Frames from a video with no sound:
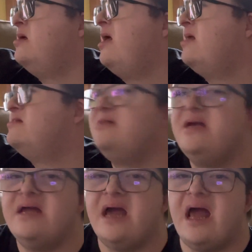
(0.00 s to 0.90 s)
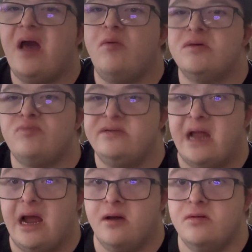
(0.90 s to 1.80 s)
3 hours from
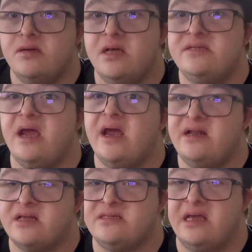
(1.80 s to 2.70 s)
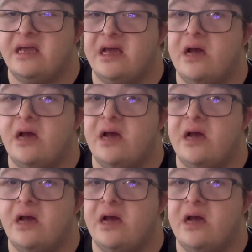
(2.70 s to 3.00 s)
now. It's NXT.